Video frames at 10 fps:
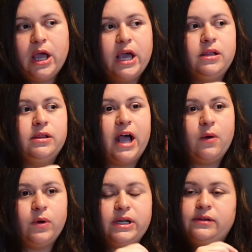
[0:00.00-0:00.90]
And
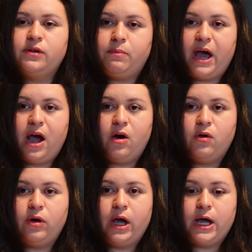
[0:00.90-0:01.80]
that one is
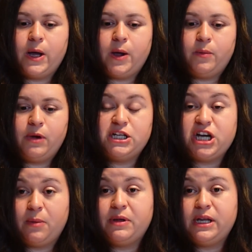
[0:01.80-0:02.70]
about a
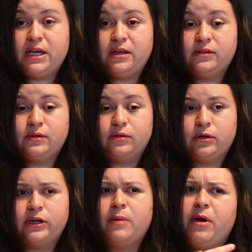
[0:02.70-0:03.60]
Japanese,
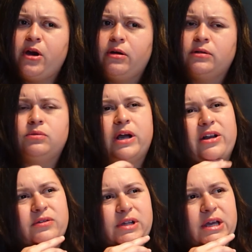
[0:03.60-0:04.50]
or how
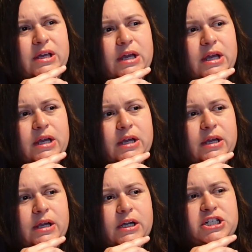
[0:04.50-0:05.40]
do you say it?
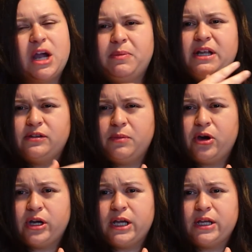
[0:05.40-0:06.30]
A Japanese
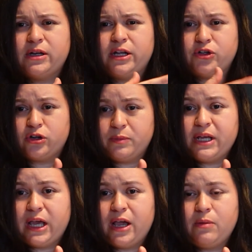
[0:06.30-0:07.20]
American
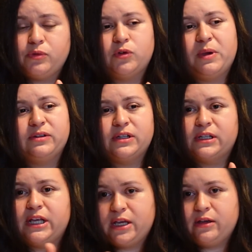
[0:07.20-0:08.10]
internment camp. So
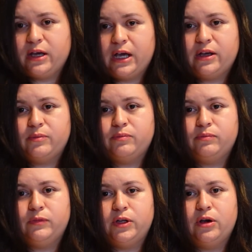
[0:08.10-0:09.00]
basically,
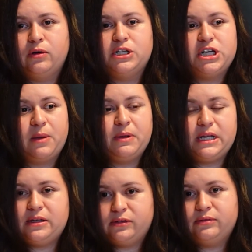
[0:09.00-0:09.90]
you know, a
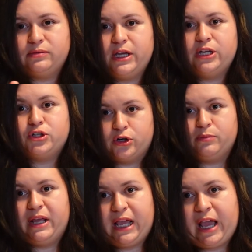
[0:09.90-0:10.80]
Japanese
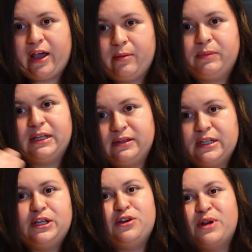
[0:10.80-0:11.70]
internment camp that's
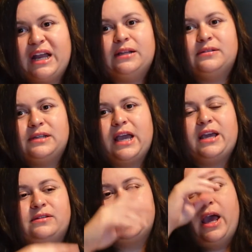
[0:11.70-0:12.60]
in the United
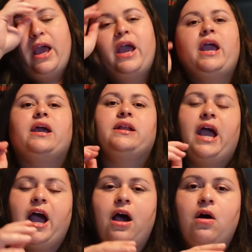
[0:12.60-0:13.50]
States, and
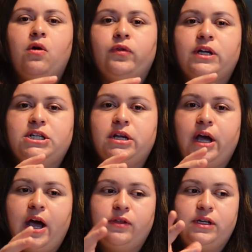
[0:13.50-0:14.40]
how
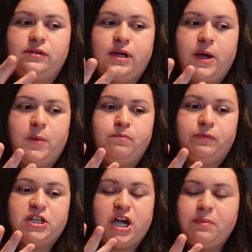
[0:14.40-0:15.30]
these
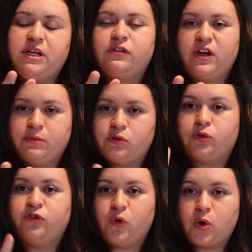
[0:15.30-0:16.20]
Japanese families were
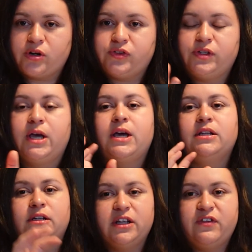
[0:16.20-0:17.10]
forced
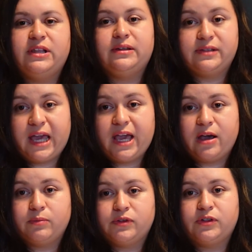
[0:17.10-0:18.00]
to live in these
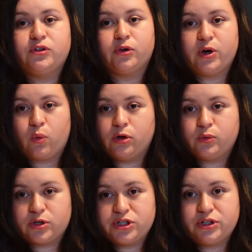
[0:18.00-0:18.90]
camps during World
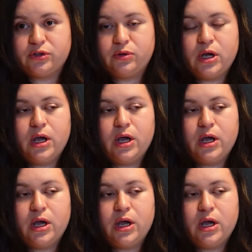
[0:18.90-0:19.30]
War II.